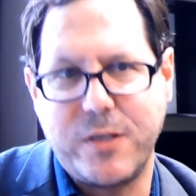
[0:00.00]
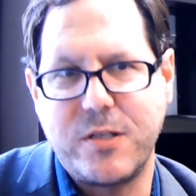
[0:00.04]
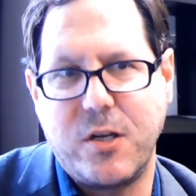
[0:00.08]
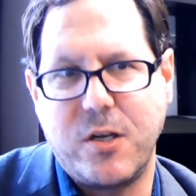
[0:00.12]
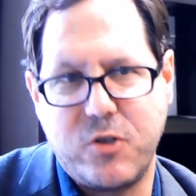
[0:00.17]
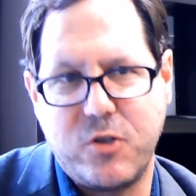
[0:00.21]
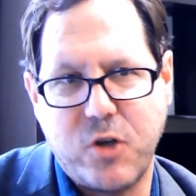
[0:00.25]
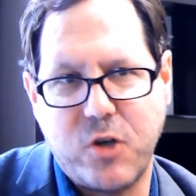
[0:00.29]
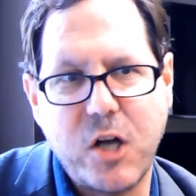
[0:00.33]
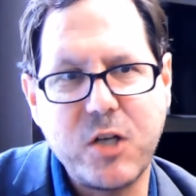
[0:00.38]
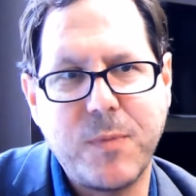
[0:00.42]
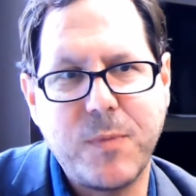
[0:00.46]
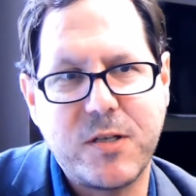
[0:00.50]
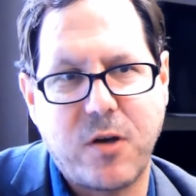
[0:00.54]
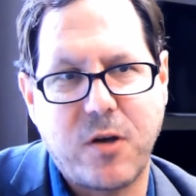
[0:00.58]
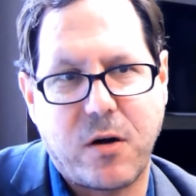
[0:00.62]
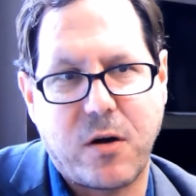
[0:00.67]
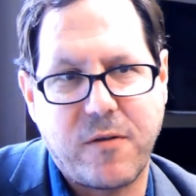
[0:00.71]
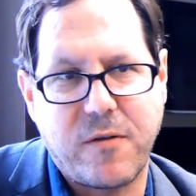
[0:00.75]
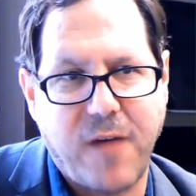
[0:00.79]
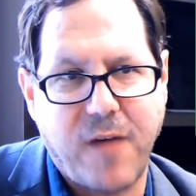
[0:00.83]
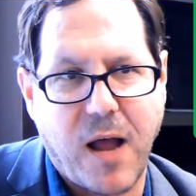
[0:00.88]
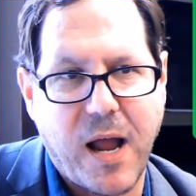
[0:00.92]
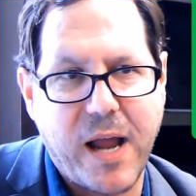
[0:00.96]
And judgments are
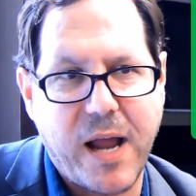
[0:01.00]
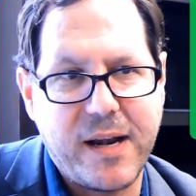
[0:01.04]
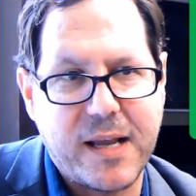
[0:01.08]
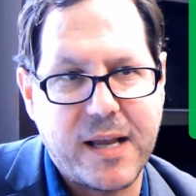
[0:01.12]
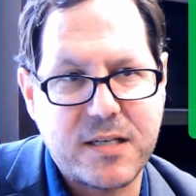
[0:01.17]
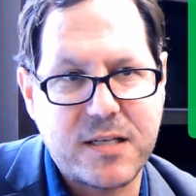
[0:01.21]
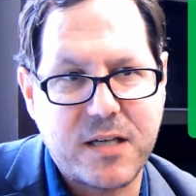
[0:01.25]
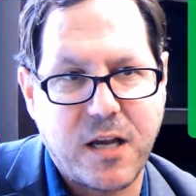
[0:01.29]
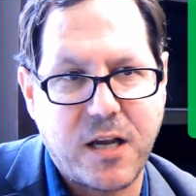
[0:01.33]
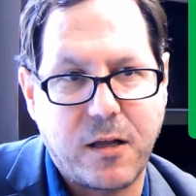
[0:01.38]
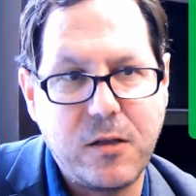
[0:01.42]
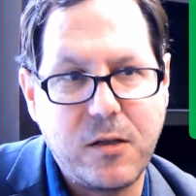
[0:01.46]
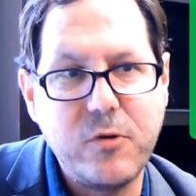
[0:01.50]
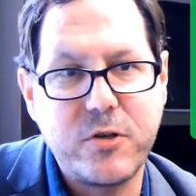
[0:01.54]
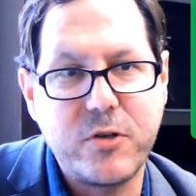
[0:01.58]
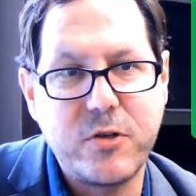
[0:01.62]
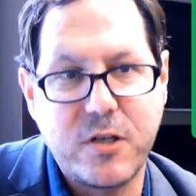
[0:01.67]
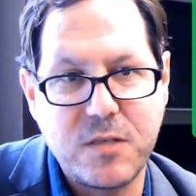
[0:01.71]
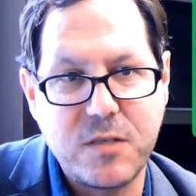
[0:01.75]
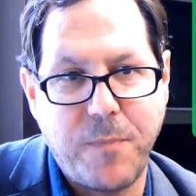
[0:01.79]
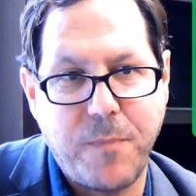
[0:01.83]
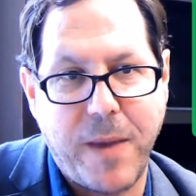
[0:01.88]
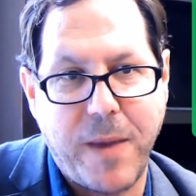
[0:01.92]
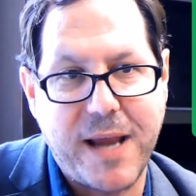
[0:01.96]
defined as
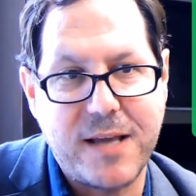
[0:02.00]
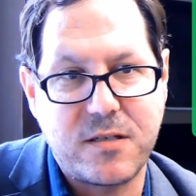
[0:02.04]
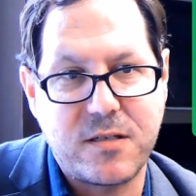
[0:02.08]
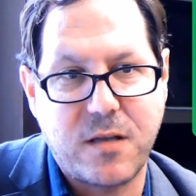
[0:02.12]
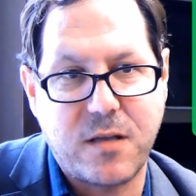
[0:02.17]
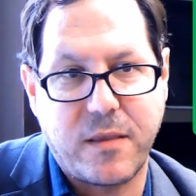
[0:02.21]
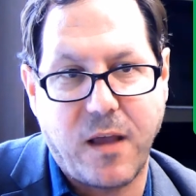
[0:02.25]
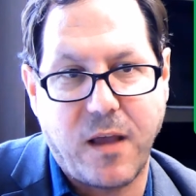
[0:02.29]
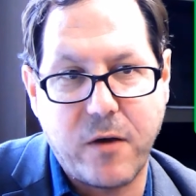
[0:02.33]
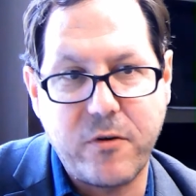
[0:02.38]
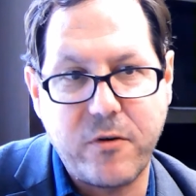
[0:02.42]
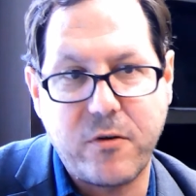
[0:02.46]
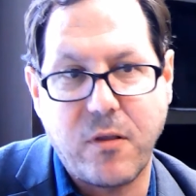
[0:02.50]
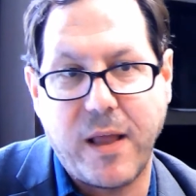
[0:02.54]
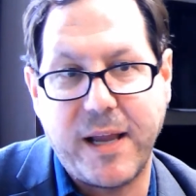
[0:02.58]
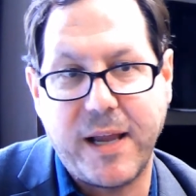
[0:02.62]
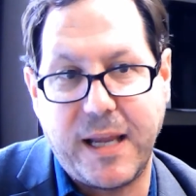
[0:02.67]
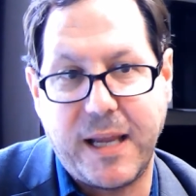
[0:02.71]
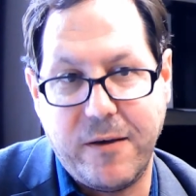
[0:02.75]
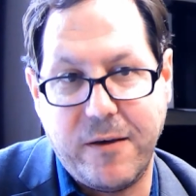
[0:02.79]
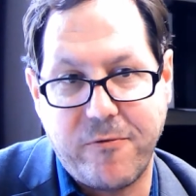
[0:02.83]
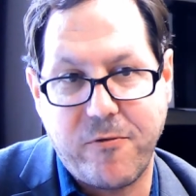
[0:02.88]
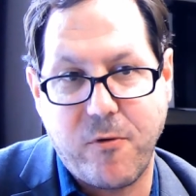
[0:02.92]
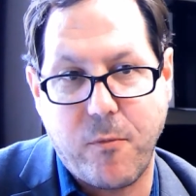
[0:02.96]
conclusions based on the underlying
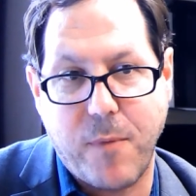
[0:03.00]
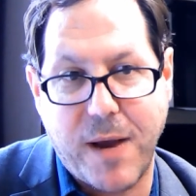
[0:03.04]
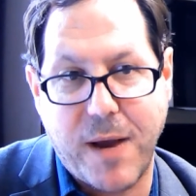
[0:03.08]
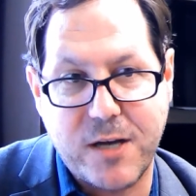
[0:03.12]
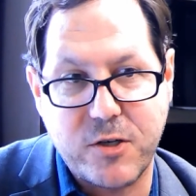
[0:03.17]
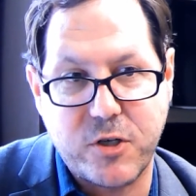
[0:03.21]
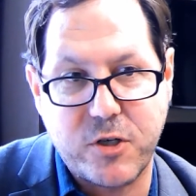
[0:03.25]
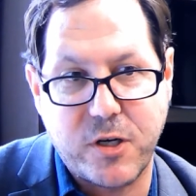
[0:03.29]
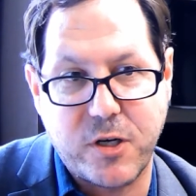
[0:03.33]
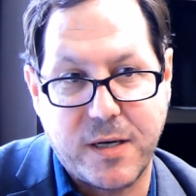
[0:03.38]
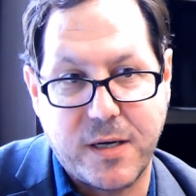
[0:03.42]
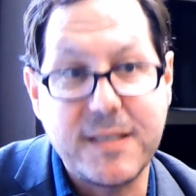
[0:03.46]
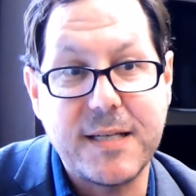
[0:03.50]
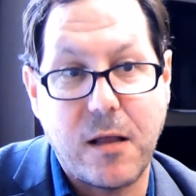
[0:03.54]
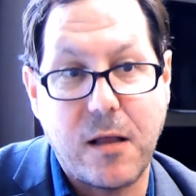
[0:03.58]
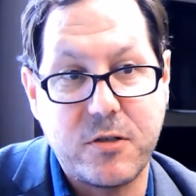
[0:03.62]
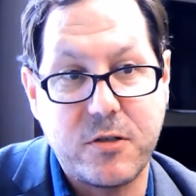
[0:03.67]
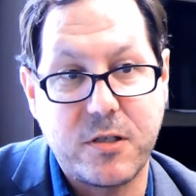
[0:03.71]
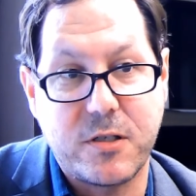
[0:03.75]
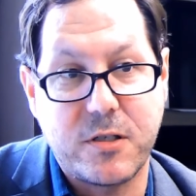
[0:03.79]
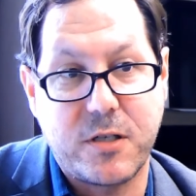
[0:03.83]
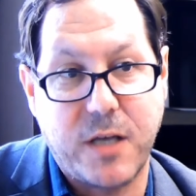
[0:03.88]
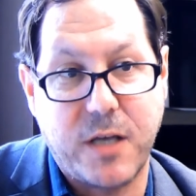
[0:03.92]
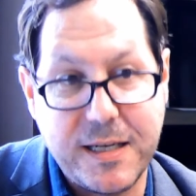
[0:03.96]
information,
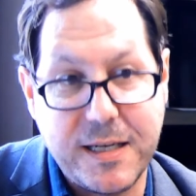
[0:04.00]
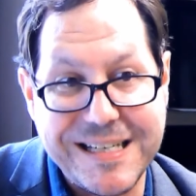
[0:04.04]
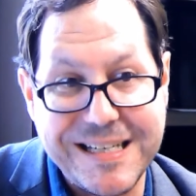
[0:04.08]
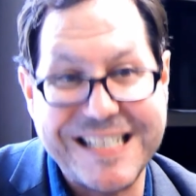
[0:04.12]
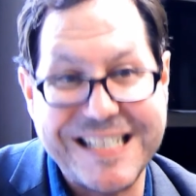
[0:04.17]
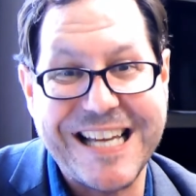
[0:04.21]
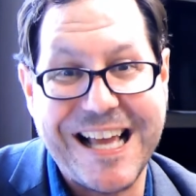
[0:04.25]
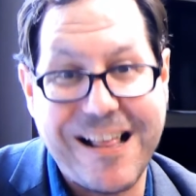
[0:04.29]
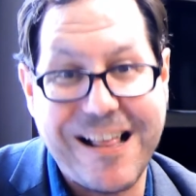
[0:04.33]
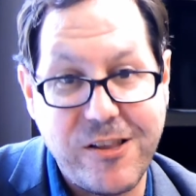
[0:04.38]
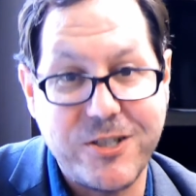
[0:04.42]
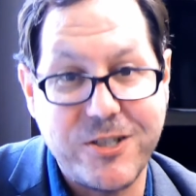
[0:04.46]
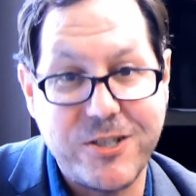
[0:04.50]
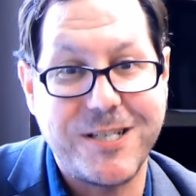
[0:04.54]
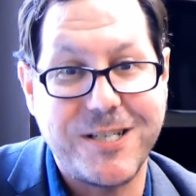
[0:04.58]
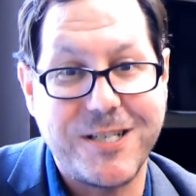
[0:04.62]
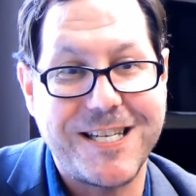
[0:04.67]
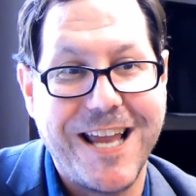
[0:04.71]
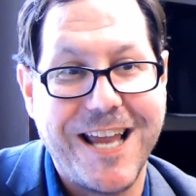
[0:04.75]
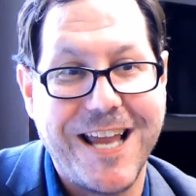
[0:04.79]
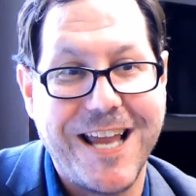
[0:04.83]
intelligence